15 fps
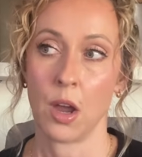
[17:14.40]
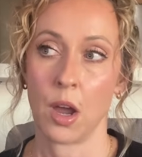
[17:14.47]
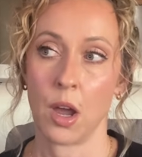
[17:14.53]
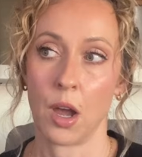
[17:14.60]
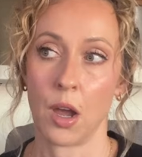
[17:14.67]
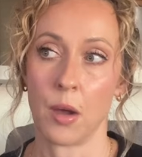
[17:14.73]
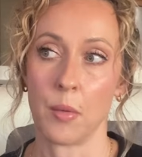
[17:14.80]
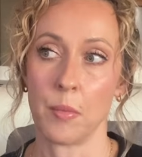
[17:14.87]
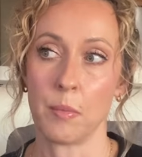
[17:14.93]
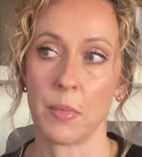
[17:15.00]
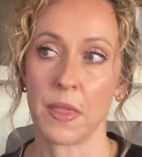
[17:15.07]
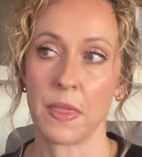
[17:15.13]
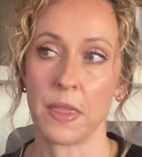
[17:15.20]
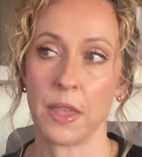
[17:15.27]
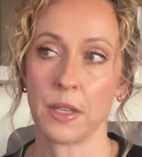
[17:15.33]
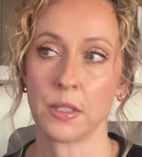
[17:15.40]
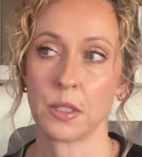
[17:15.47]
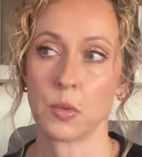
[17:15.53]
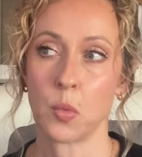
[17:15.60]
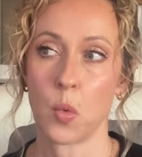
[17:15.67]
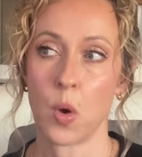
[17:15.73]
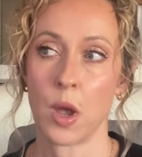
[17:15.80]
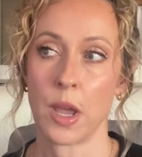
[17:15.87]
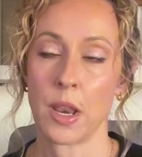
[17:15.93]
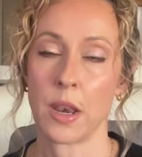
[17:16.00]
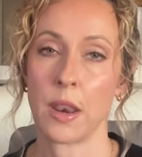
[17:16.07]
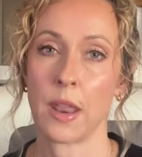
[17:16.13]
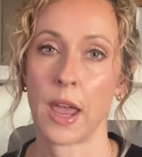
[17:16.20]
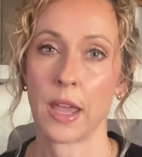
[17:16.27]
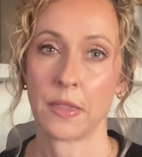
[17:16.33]
But this
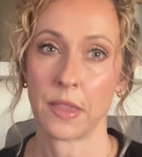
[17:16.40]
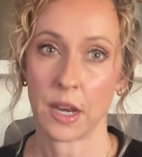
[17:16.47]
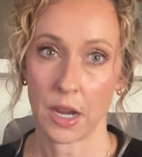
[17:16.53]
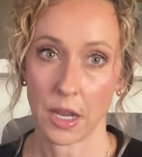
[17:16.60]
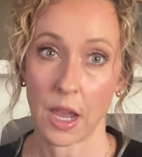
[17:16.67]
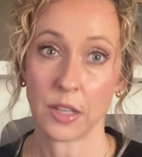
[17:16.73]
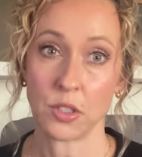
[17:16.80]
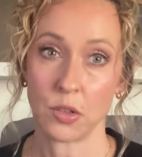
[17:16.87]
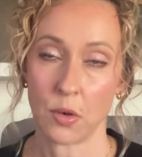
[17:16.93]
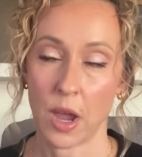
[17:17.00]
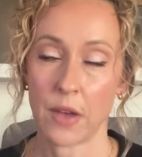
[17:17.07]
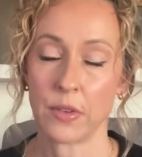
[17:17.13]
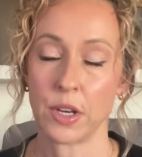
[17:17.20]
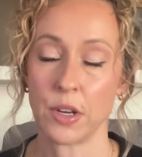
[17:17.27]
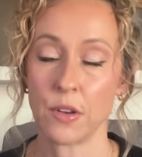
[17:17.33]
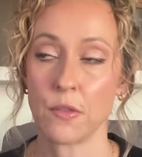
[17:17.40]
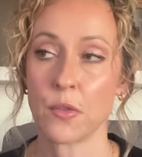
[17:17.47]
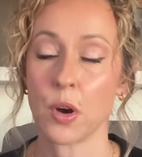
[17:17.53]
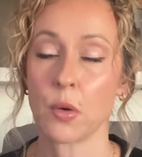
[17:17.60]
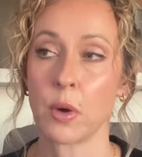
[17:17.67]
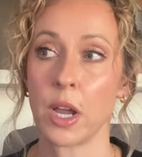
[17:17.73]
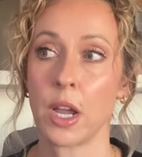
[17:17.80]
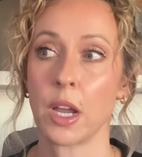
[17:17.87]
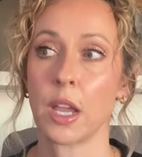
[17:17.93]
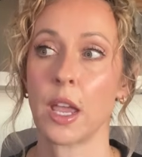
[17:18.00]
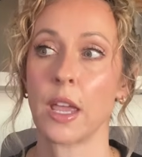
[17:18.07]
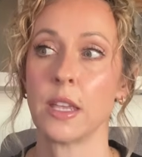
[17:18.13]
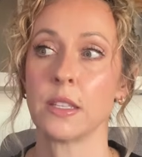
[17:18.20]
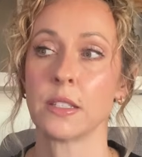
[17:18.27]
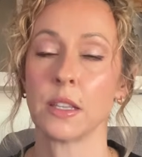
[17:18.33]
one that I do have it in a 4-wick
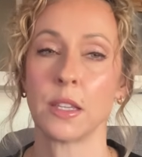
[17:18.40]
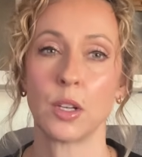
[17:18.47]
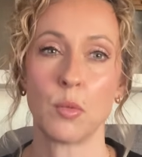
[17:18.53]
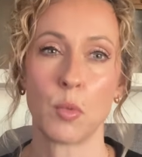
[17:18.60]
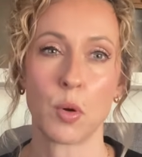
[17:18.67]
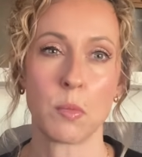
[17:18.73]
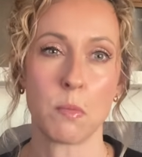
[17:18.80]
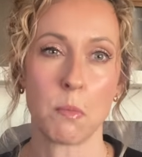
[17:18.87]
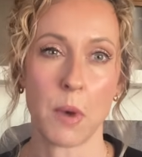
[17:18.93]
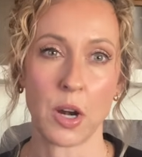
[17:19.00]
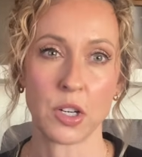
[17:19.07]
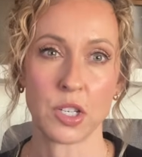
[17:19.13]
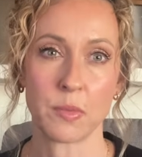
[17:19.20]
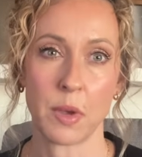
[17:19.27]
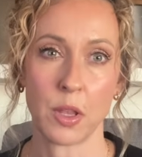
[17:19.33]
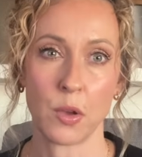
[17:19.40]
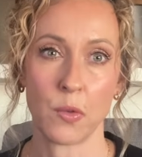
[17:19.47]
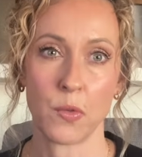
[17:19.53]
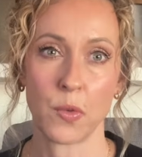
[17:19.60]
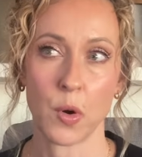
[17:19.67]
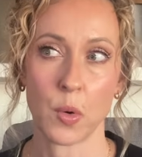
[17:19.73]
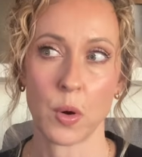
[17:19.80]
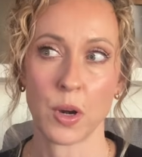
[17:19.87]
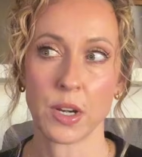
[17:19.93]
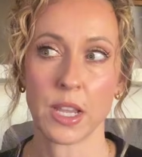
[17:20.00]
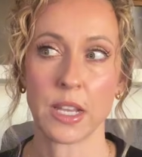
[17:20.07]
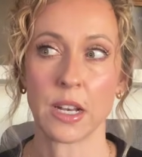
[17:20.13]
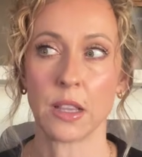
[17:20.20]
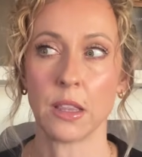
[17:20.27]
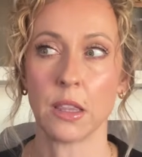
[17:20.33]
is a little more marshmallow forward
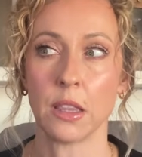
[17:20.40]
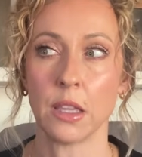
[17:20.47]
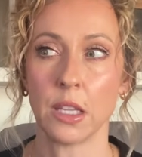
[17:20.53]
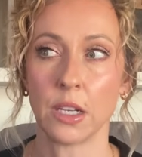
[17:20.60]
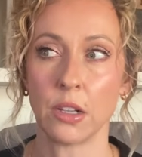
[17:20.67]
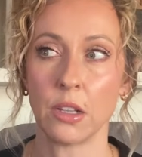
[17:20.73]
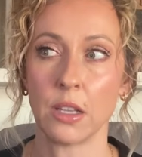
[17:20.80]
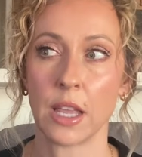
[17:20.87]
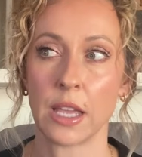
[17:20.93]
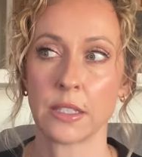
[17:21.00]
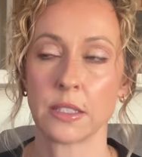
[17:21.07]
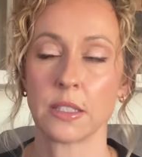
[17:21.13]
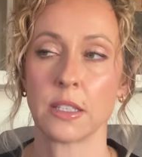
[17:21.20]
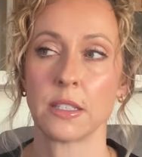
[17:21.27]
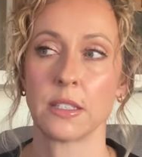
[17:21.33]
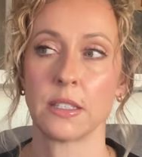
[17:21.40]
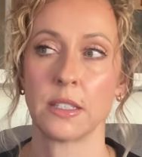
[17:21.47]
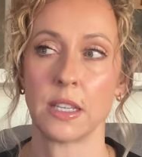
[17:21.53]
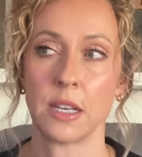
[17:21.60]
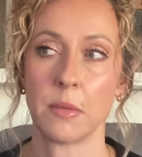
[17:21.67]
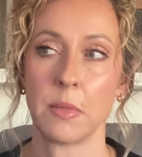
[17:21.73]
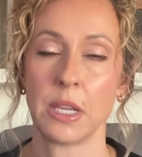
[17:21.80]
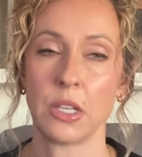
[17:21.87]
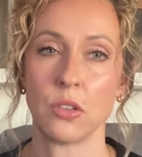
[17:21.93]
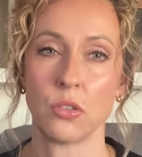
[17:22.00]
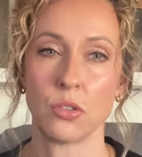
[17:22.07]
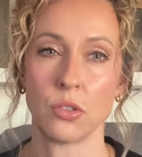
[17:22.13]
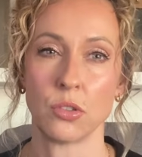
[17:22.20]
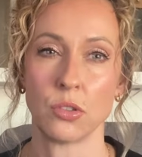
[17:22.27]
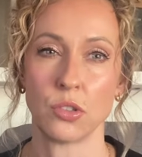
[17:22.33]
and a little less
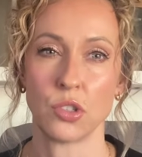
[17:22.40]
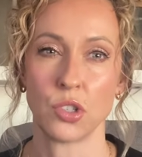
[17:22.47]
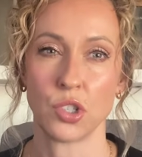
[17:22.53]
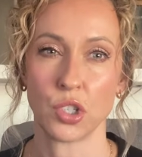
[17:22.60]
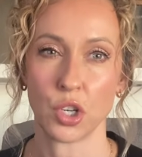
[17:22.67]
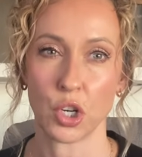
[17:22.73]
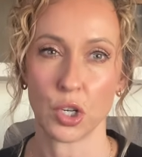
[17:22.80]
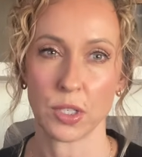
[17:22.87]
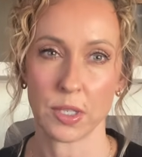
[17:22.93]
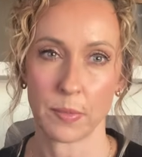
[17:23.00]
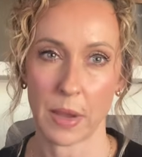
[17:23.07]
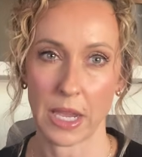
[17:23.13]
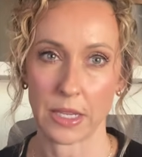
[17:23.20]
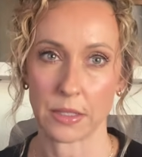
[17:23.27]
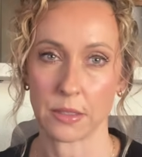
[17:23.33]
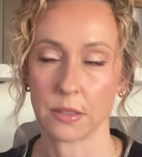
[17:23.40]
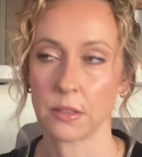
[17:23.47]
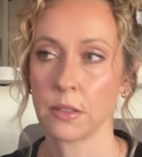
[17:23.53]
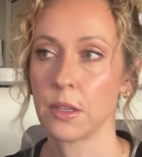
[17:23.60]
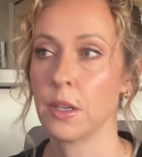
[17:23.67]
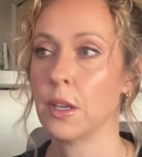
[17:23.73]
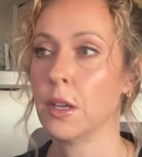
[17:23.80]
cinnamon sugar spice.